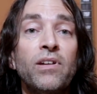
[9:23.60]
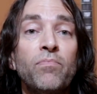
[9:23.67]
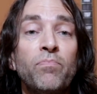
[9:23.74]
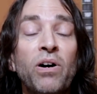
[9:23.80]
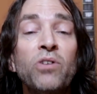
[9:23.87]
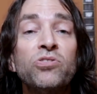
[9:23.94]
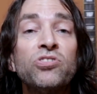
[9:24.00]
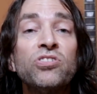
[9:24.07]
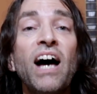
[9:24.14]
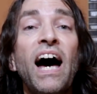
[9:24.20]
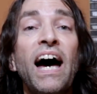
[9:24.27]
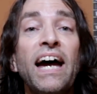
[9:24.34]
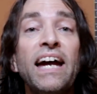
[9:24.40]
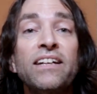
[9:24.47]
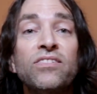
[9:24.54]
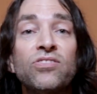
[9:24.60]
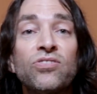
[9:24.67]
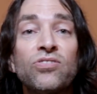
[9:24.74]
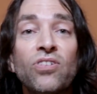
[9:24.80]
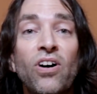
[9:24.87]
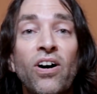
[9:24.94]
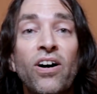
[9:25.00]
both
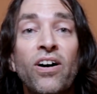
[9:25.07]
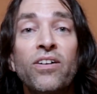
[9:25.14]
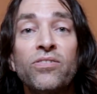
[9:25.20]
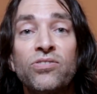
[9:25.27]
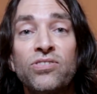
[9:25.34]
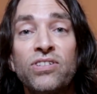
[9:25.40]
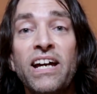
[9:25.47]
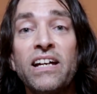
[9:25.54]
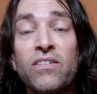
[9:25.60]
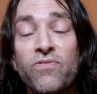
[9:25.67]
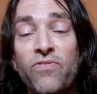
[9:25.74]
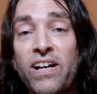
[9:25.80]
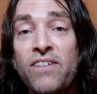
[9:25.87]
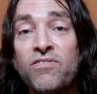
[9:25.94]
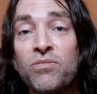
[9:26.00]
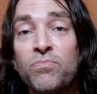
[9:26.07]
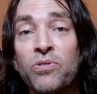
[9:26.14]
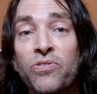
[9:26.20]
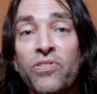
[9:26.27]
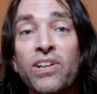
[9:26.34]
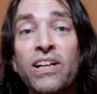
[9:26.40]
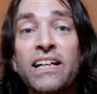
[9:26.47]
sides are saying
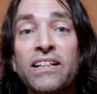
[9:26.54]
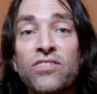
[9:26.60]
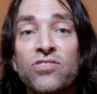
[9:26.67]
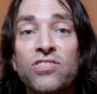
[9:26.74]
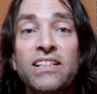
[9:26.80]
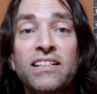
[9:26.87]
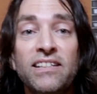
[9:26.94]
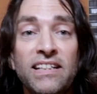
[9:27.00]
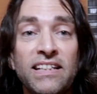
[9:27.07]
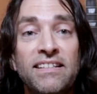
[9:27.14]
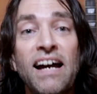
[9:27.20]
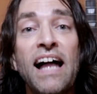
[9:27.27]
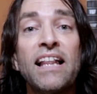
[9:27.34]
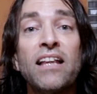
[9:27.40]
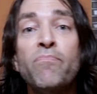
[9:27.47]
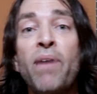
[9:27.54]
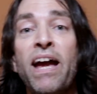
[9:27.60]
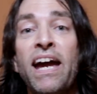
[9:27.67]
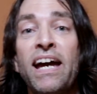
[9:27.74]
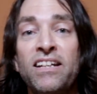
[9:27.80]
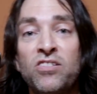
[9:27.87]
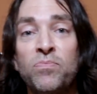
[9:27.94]
favorable things. The
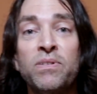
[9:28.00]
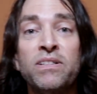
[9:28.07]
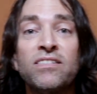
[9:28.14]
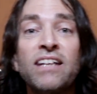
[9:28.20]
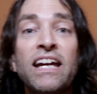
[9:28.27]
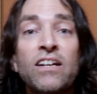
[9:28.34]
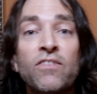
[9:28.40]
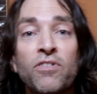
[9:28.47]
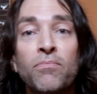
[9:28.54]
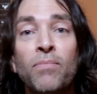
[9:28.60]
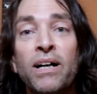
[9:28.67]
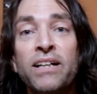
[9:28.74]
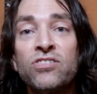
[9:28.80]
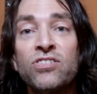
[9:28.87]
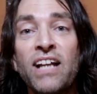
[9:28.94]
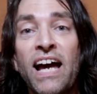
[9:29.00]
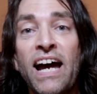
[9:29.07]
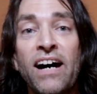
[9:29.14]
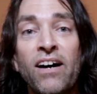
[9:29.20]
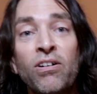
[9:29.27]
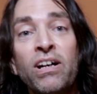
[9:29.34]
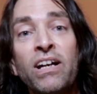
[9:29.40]
Taliban has been saying for months
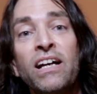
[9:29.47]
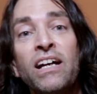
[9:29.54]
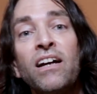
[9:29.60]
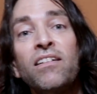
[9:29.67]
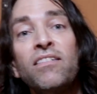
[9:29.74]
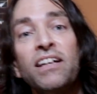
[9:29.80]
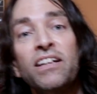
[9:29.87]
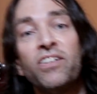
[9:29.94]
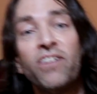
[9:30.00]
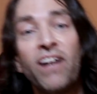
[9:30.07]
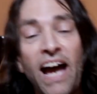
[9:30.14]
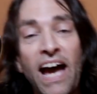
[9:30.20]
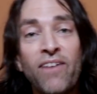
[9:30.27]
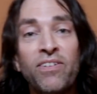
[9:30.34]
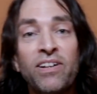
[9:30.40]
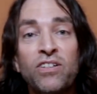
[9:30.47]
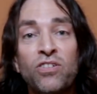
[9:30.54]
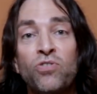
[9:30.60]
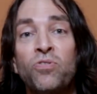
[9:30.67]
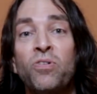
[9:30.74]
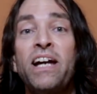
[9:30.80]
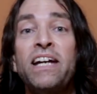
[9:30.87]
now that they're having
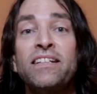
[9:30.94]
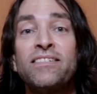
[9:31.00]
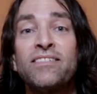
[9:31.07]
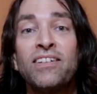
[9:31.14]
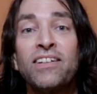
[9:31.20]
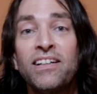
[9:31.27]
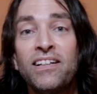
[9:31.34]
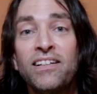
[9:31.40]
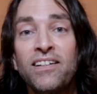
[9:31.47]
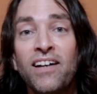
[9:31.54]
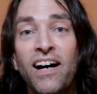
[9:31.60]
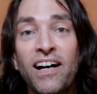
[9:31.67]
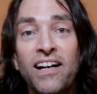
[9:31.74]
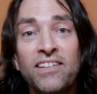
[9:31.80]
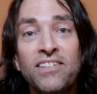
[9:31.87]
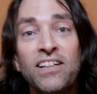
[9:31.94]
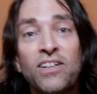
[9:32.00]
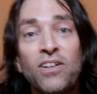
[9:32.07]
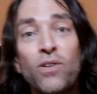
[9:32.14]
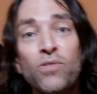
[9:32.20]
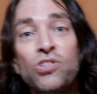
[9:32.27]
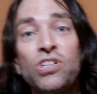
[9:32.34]
great
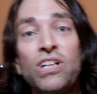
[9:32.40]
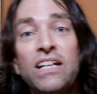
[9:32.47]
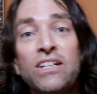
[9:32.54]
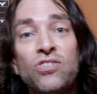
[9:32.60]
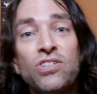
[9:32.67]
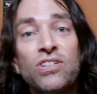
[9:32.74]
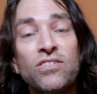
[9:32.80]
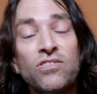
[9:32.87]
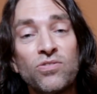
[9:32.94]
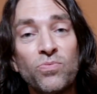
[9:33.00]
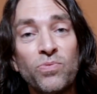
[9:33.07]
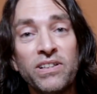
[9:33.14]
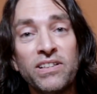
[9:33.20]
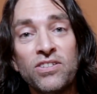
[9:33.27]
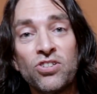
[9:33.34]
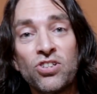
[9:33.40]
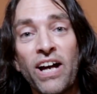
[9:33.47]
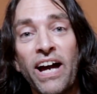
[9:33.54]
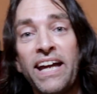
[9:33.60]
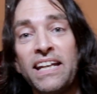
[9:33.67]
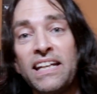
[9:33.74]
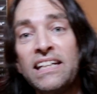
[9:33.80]
negotiations with the
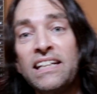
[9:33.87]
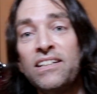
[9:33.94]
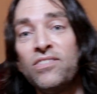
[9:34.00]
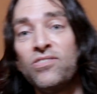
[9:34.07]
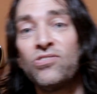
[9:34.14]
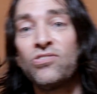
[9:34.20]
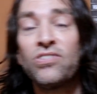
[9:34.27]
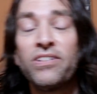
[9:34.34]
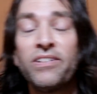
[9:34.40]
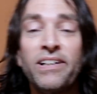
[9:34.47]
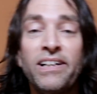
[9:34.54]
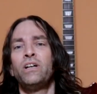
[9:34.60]
Chinese.